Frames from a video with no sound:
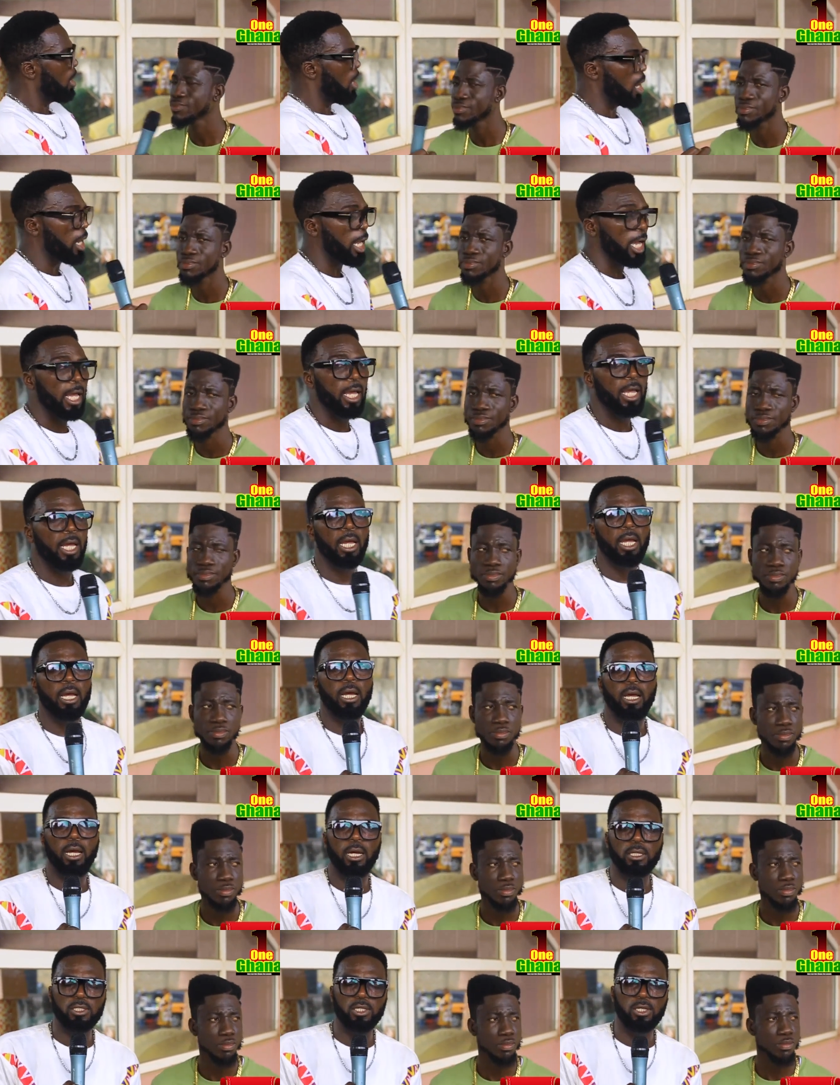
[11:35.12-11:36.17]
Speaker 1: Okay.
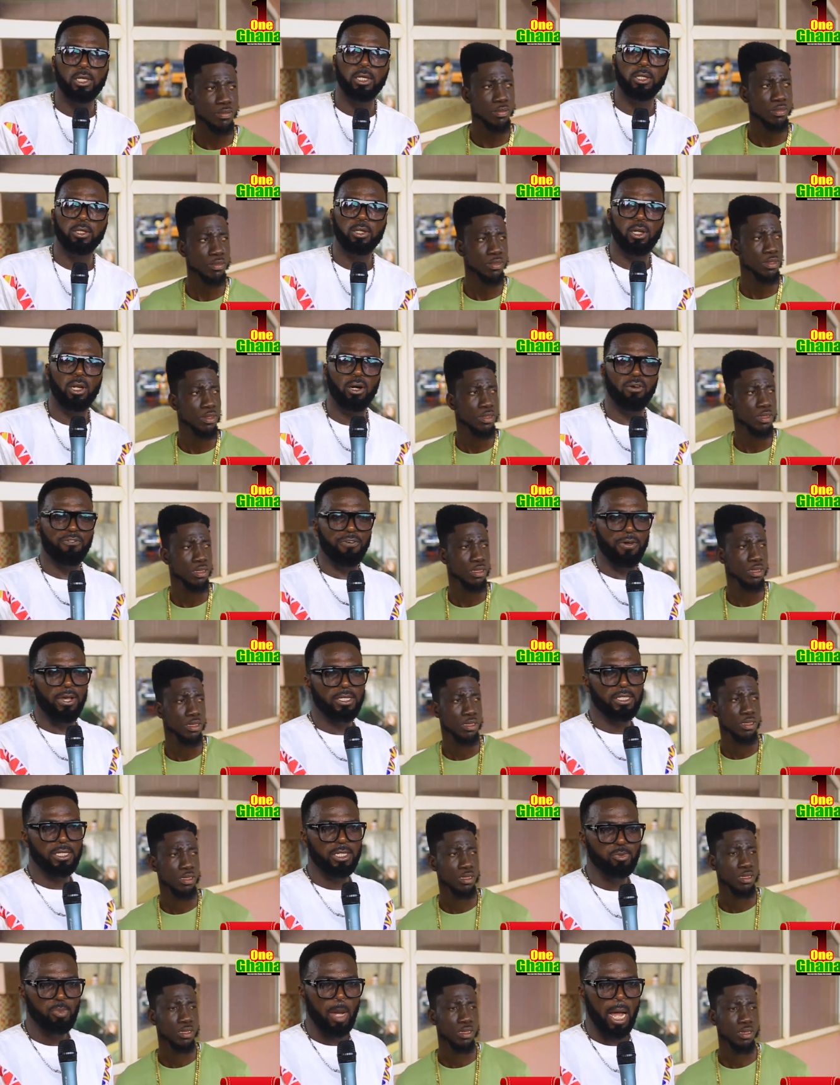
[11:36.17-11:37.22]
Eti Long
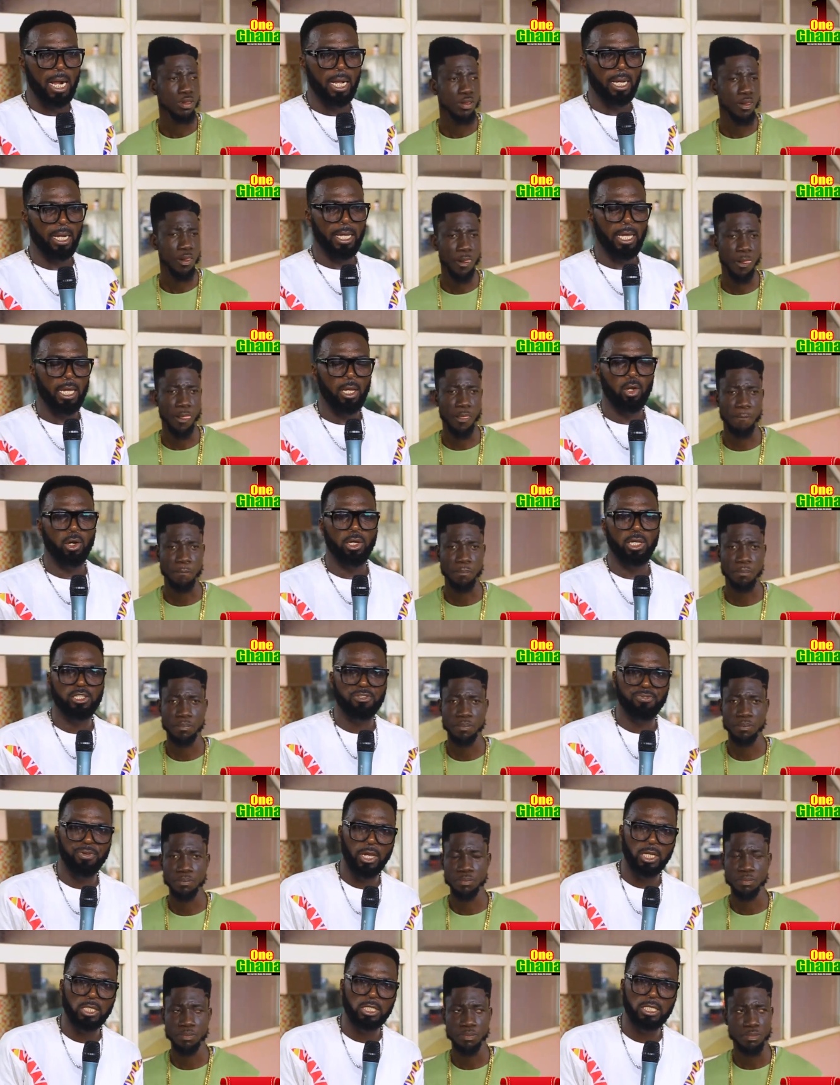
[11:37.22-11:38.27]
Face is back again on his
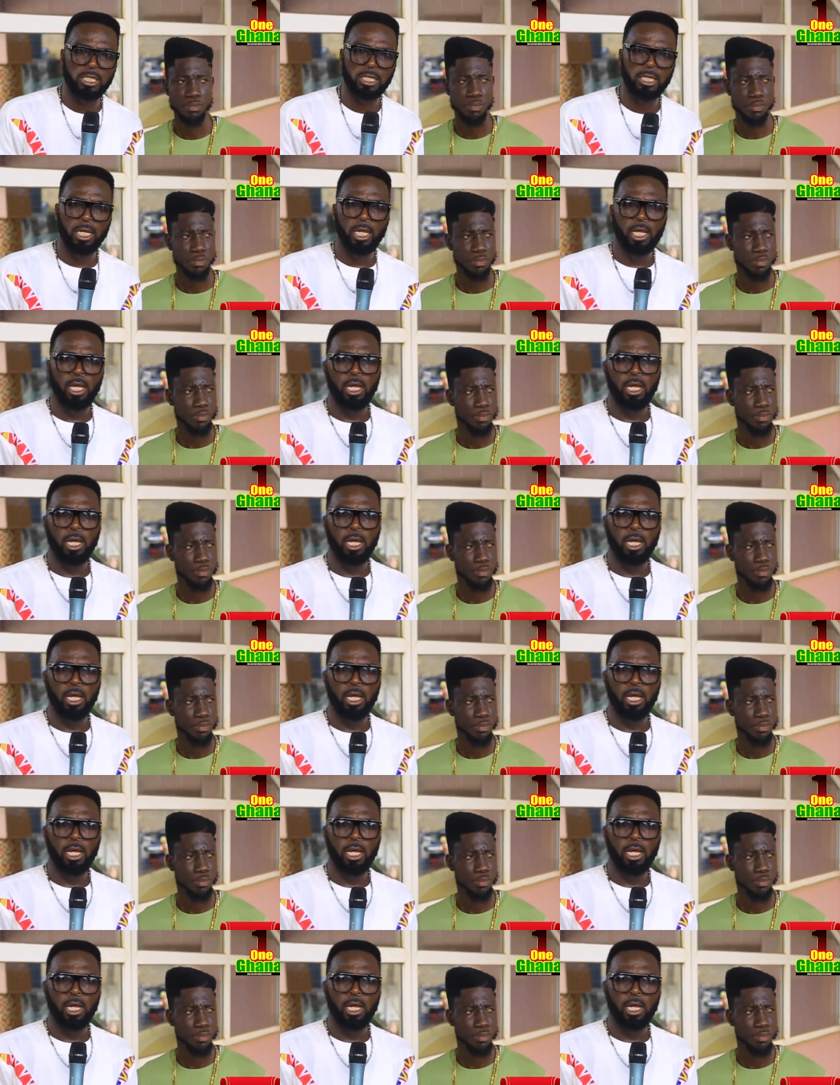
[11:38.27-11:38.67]
feet.